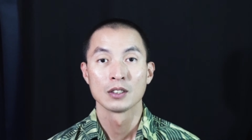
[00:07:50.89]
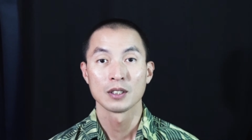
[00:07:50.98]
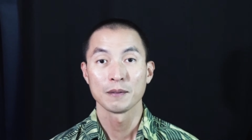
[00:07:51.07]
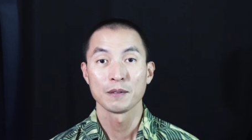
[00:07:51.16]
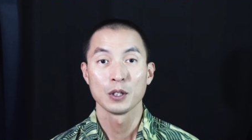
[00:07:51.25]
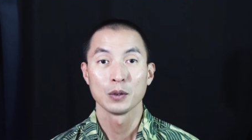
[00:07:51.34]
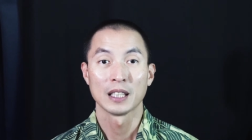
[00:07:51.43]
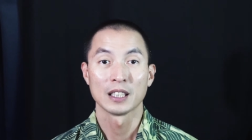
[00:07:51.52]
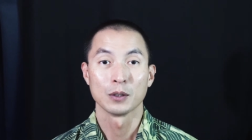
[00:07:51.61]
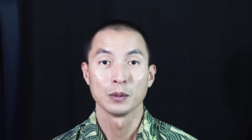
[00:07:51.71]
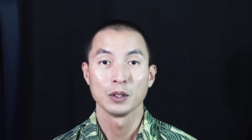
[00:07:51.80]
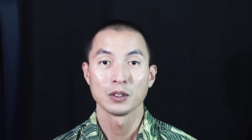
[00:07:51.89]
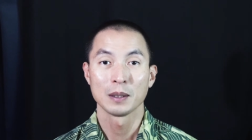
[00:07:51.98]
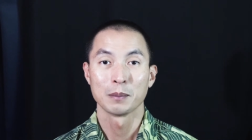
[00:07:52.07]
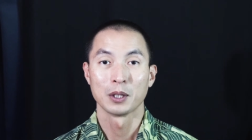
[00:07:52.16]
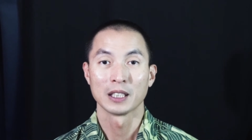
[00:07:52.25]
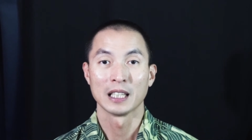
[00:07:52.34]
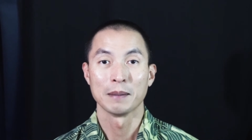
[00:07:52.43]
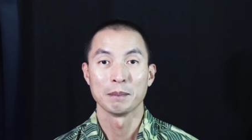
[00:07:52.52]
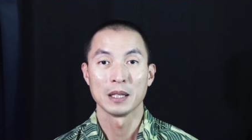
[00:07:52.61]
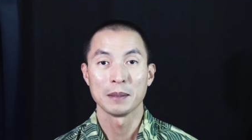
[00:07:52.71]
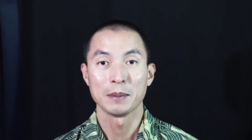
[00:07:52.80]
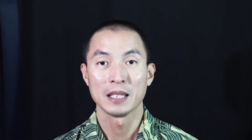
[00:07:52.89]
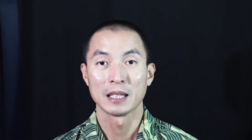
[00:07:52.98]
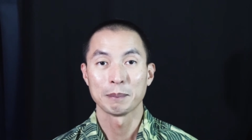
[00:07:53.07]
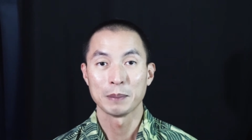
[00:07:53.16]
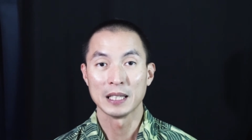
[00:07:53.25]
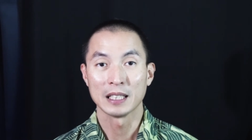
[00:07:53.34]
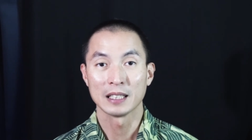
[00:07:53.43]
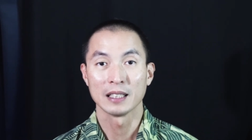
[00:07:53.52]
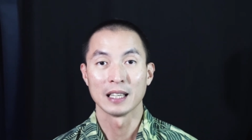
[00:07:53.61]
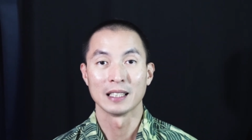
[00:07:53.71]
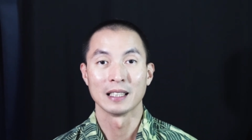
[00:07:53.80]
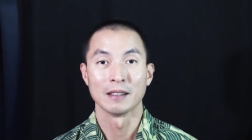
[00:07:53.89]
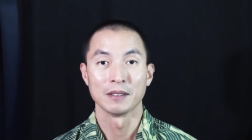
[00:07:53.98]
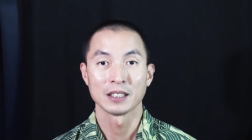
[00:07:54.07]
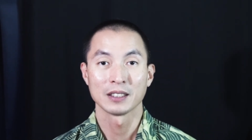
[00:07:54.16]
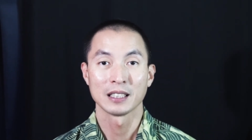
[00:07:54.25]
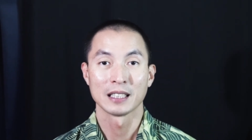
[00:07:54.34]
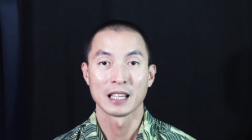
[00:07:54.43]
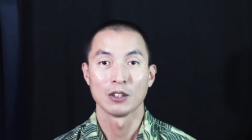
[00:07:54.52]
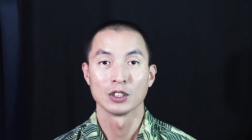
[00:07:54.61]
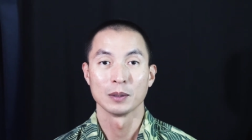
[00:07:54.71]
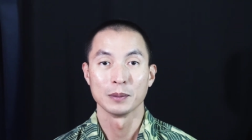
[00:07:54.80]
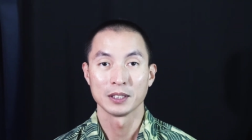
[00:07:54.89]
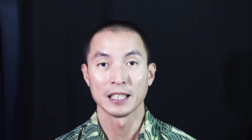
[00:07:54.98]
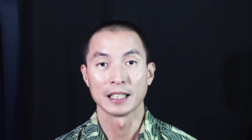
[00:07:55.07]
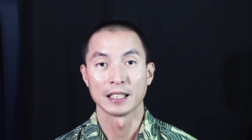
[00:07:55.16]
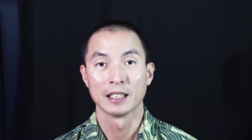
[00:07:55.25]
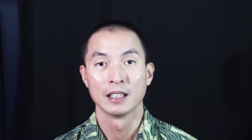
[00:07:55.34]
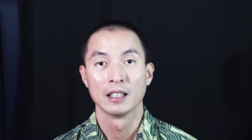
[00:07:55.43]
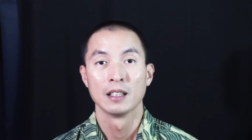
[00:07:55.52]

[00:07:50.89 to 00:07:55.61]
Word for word: Some feel that the real estate market may be at a peak and that investing now is a mistake.